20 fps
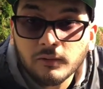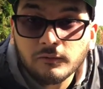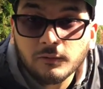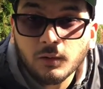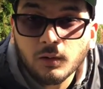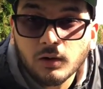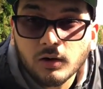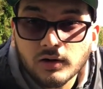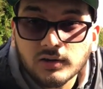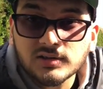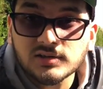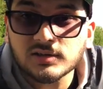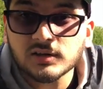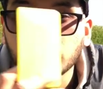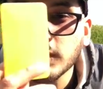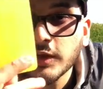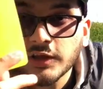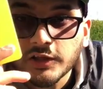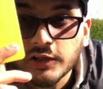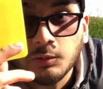of course.
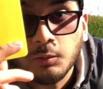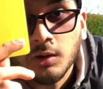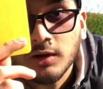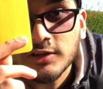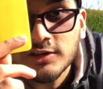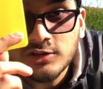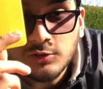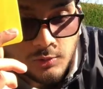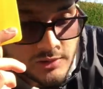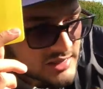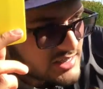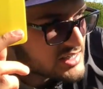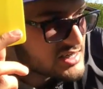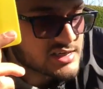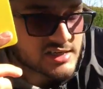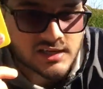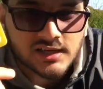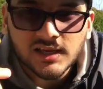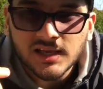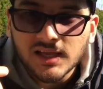You want a
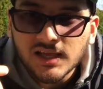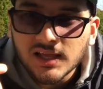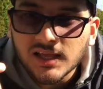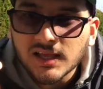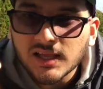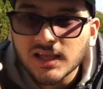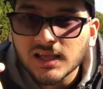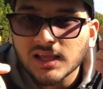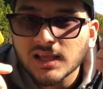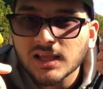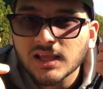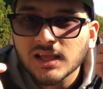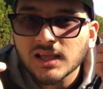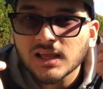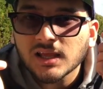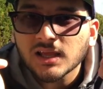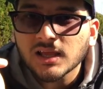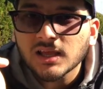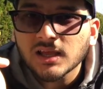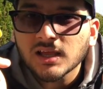squeegee,
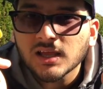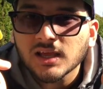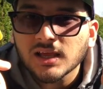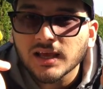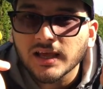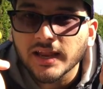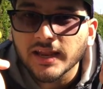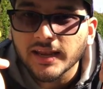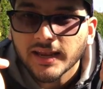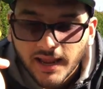a